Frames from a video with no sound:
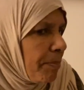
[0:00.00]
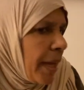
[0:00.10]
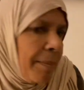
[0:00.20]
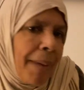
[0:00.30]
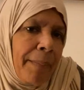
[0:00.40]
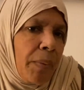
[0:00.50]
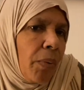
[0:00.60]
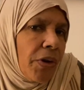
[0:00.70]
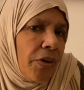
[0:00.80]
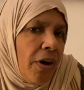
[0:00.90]
It might be
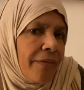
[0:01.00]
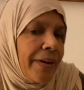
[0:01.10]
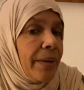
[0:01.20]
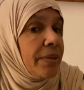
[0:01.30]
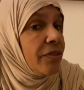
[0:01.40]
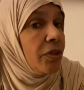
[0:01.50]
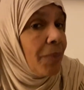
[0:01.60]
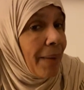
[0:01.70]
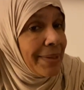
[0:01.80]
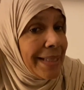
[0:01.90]
1.5 hours, 2
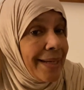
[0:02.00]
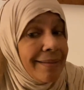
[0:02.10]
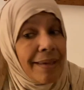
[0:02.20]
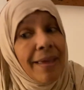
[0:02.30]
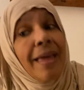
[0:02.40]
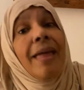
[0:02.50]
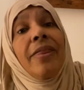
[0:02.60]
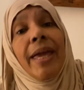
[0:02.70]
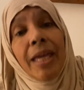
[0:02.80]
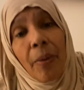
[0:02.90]
hours later,
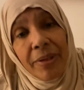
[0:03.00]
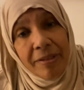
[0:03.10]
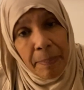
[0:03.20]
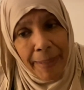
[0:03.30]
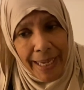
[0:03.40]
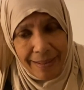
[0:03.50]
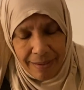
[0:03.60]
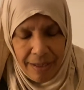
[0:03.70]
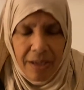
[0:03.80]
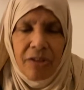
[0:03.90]
they're going to bed.
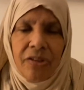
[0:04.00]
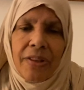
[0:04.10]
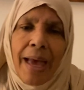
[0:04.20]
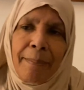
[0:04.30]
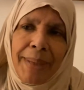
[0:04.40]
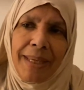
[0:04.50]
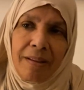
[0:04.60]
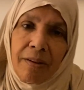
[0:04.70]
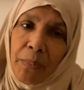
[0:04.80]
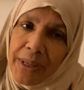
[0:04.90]
So that means
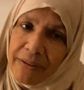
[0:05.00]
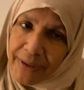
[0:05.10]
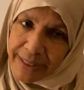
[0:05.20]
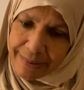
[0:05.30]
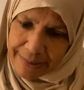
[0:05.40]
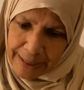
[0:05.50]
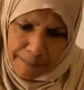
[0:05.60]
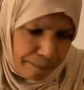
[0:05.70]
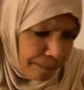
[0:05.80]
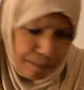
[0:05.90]
that when they've had a sleep,